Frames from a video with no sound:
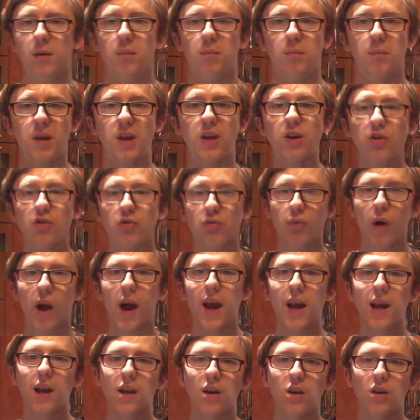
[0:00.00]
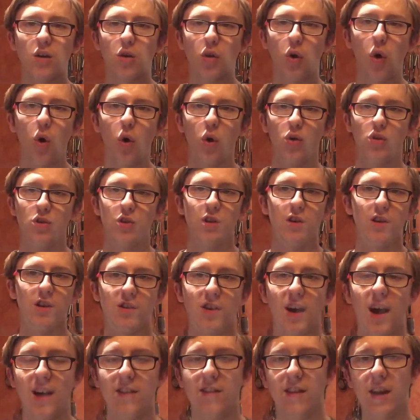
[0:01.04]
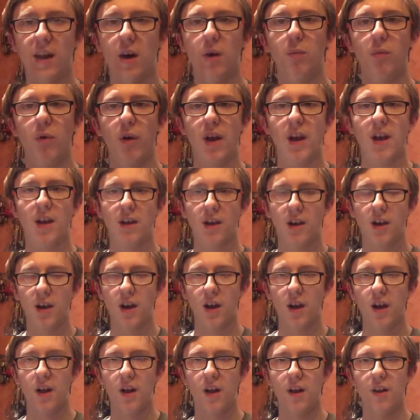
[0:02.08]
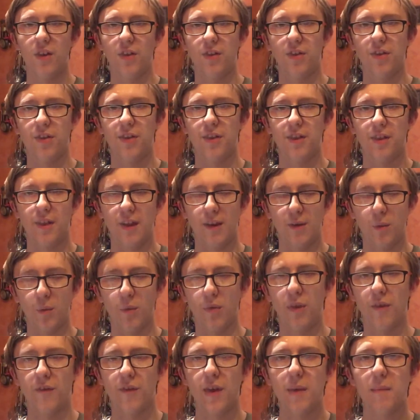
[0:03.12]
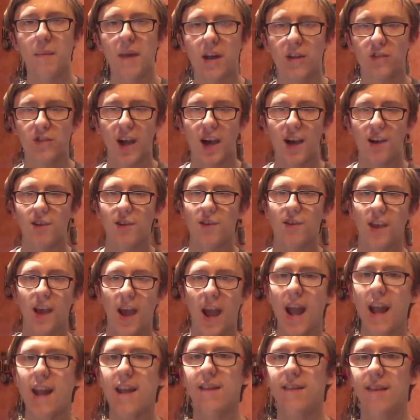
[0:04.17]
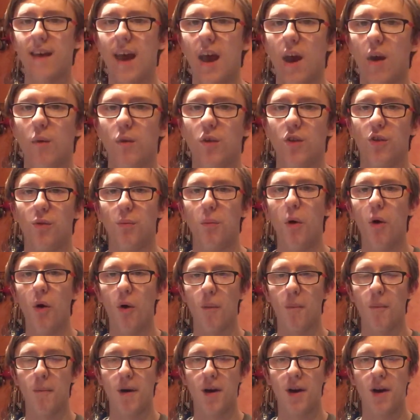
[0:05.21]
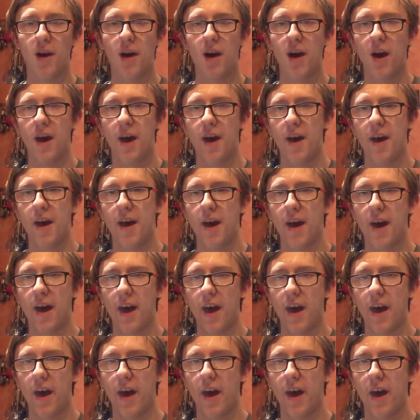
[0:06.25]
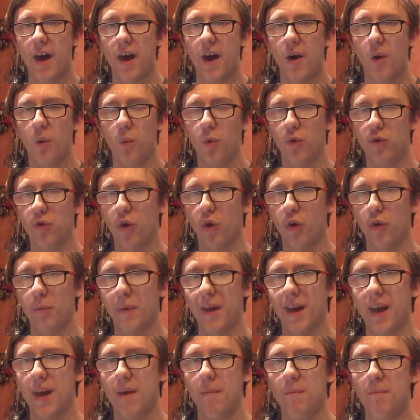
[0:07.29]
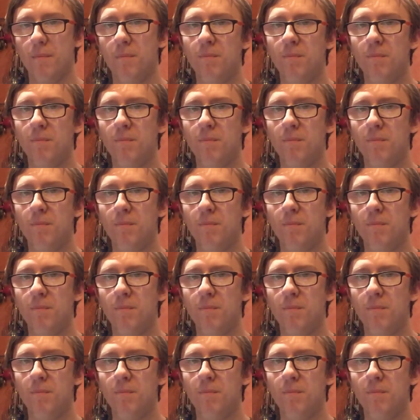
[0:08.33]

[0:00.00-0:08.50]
Because Reiner caused the Titan outbreak, though the female Titan that ate Eren's mom was caused by him.